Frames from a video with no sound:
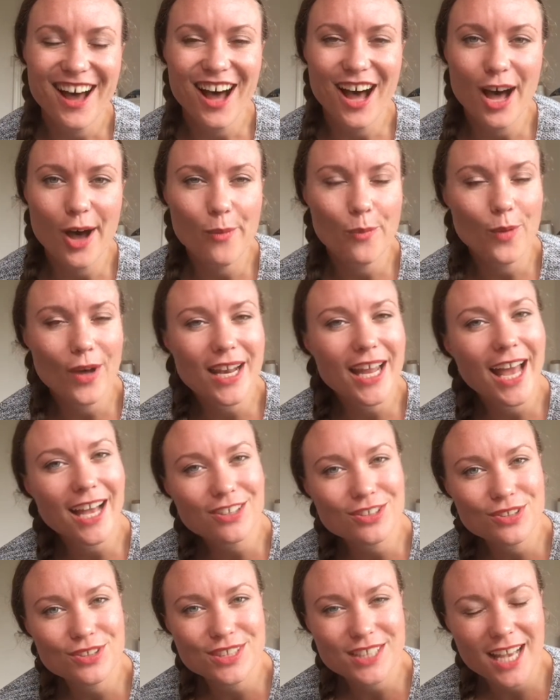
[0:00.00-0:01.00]
One
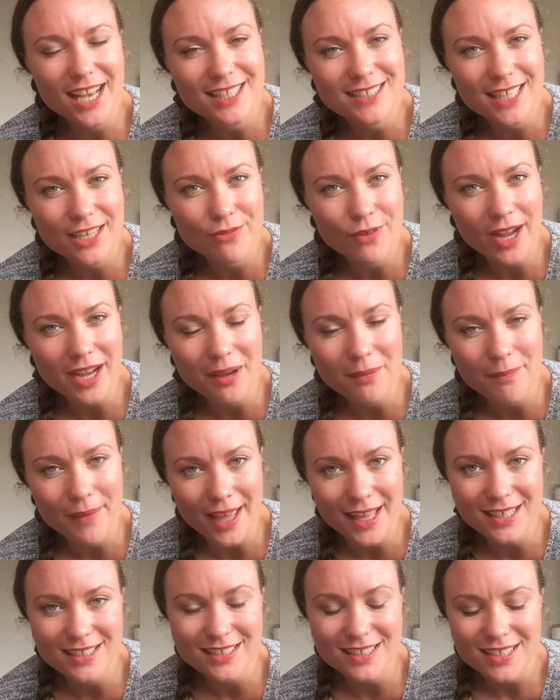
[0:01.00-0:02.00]
exercise I
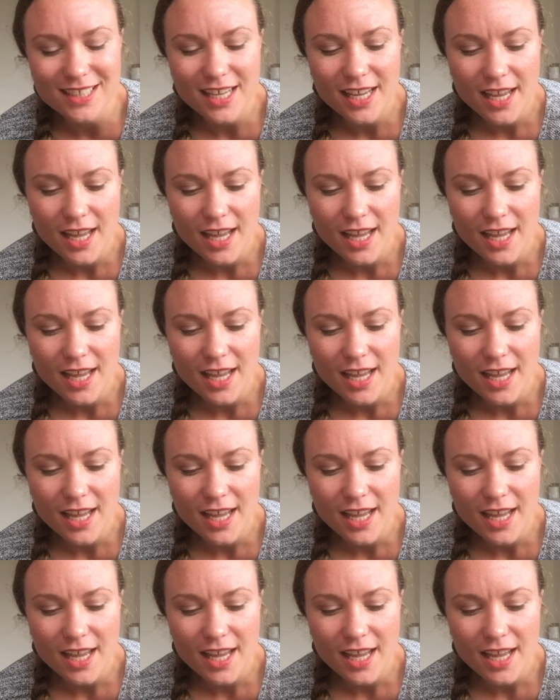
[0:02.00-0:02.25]
recommend